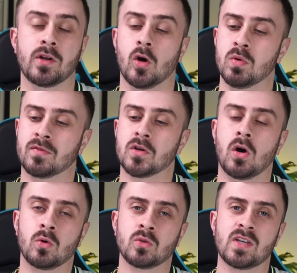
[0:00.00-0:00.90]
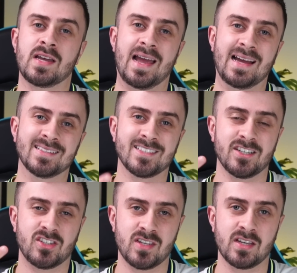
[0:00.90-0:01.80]
help with goals and
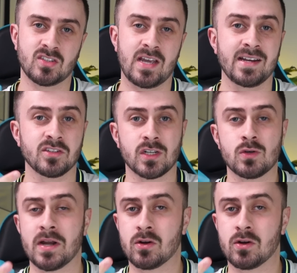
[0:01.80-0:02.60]
assist and is a great